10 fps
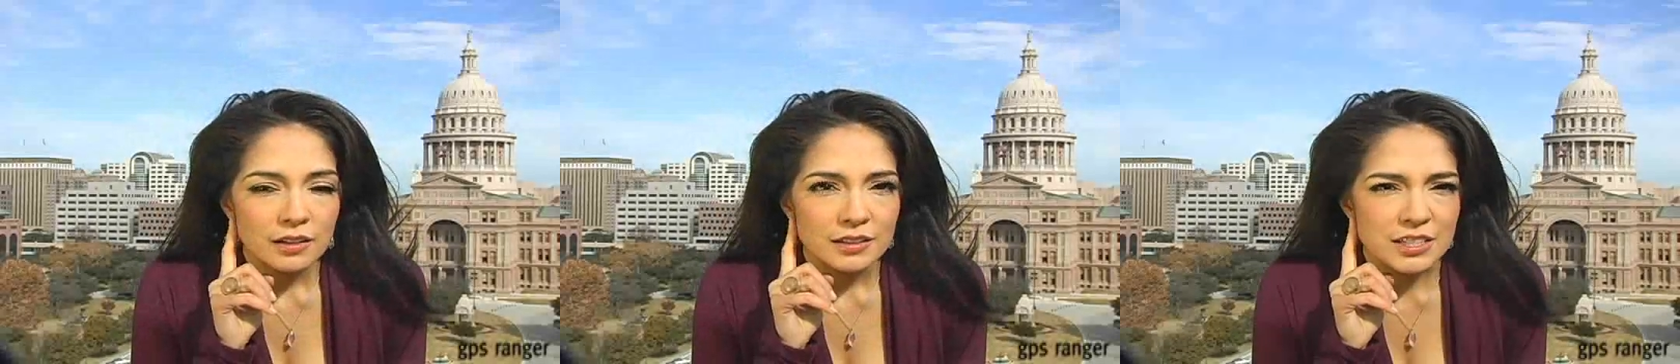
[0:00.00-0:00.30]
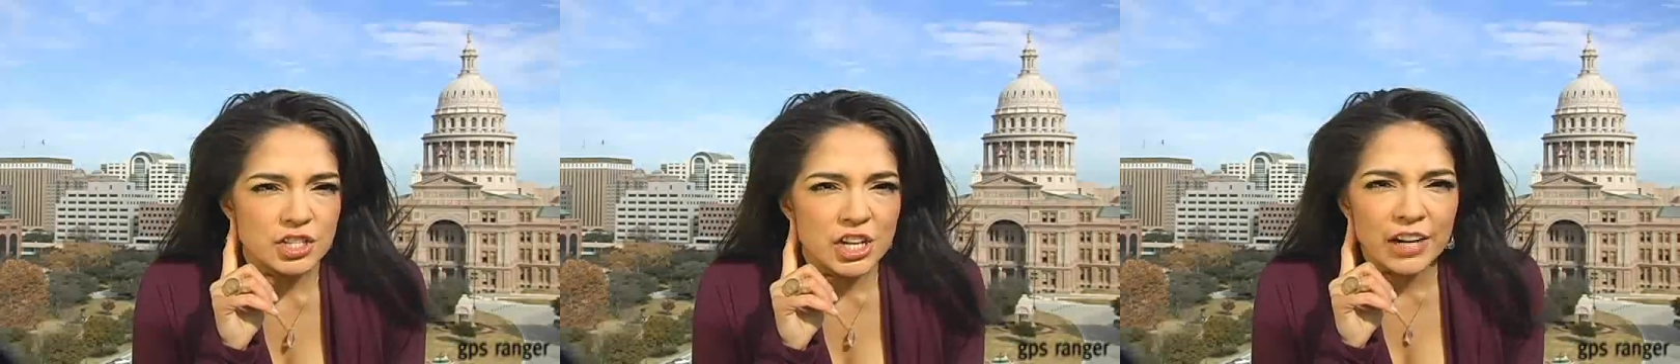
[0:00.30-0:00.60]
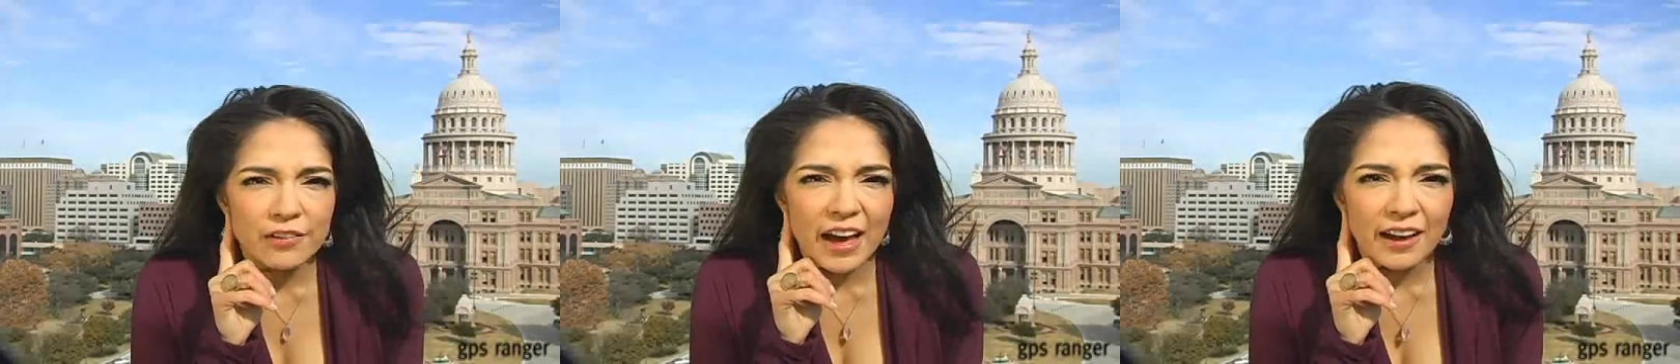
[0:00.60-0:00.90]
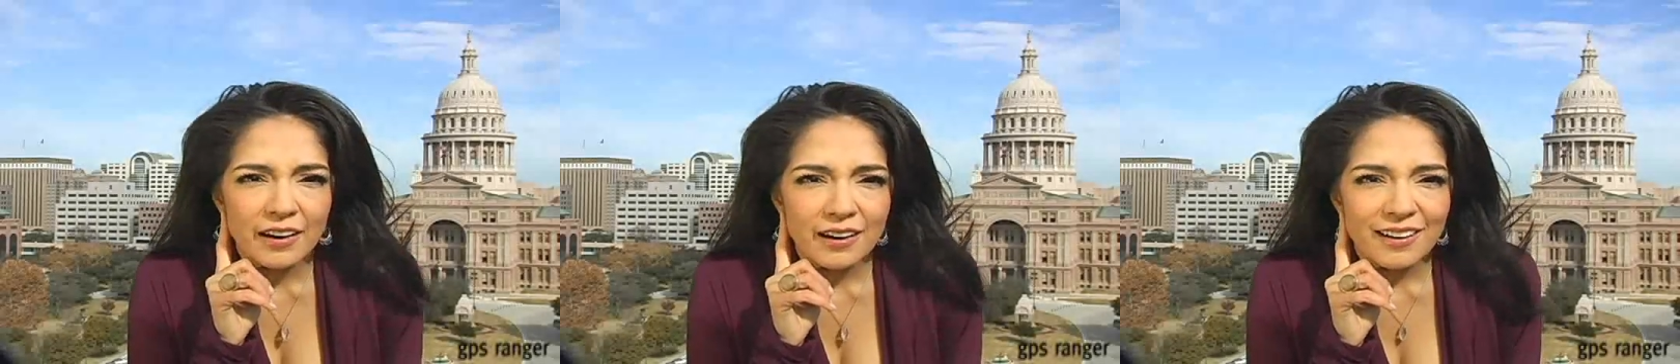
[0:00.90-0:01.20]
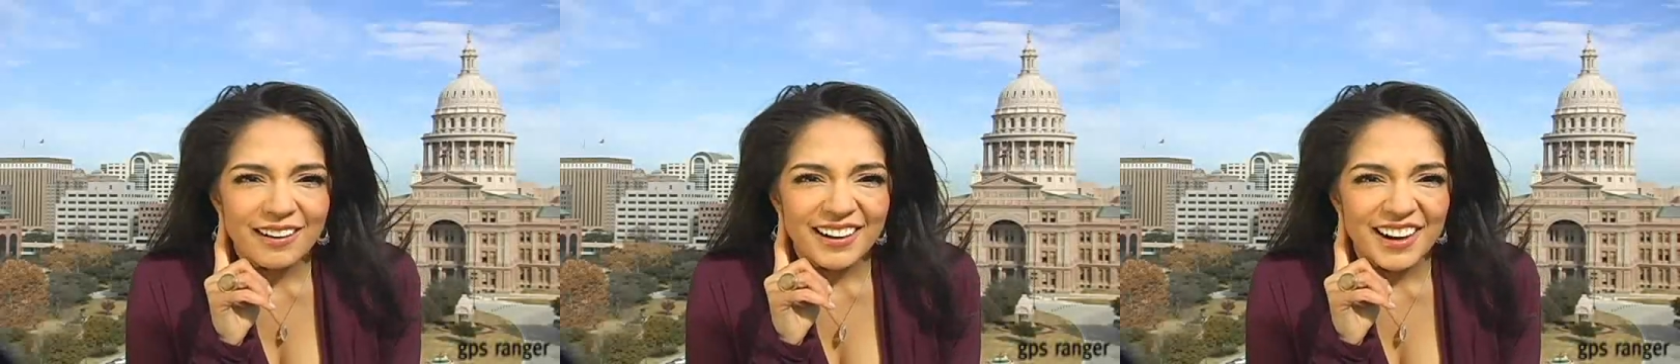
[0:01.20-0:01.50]
Did you hear that?
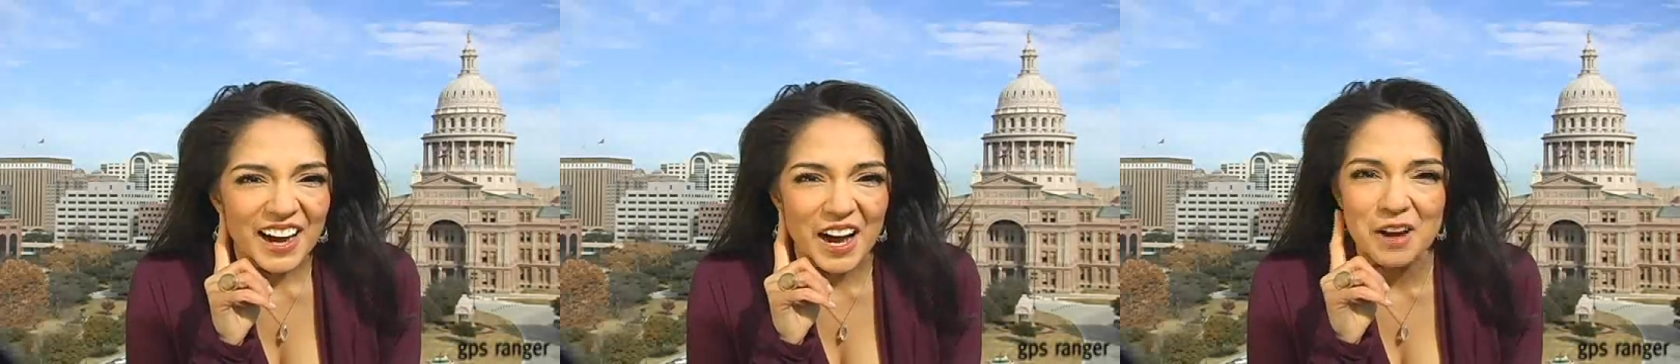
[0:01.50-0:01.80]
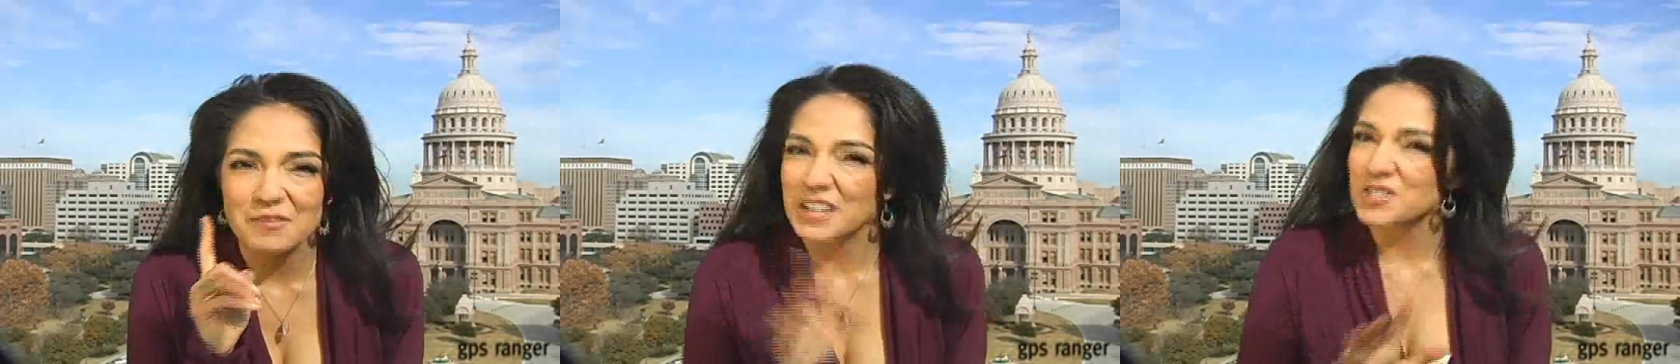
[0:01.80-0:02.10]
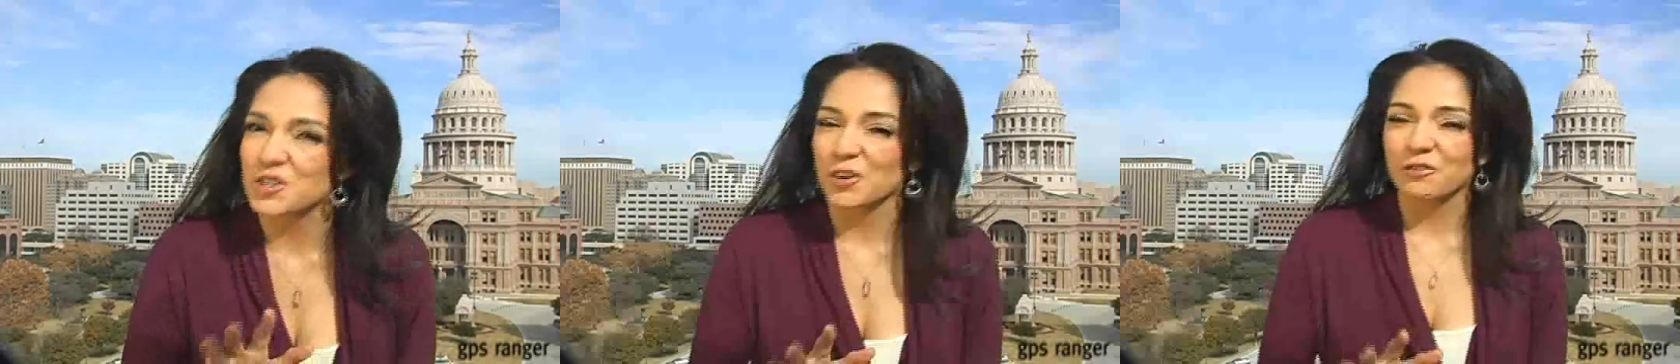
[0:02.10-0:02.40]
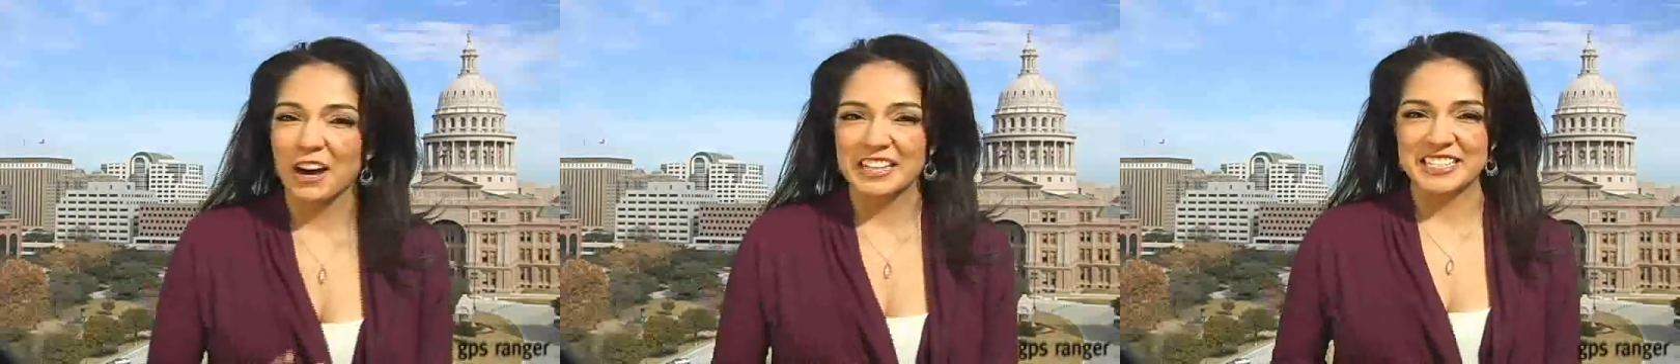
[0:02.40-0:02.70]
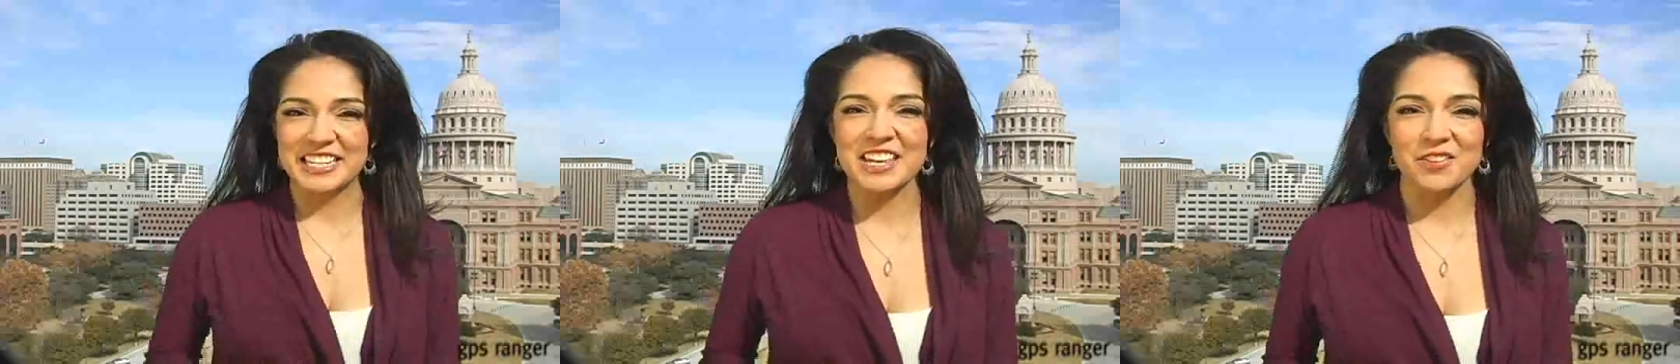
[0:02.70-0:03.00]
I'm not sure if I
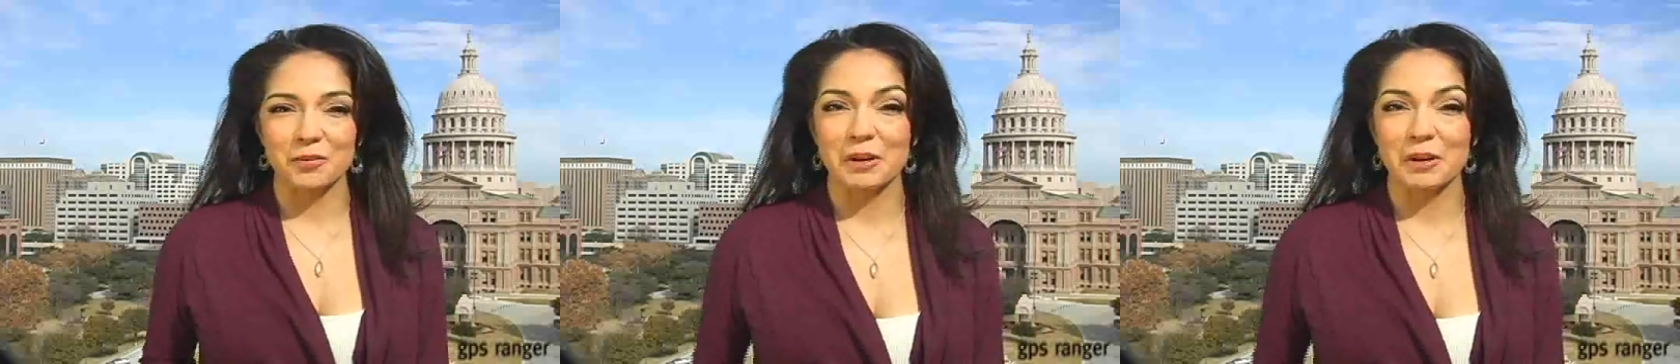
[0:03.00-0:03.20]
did either,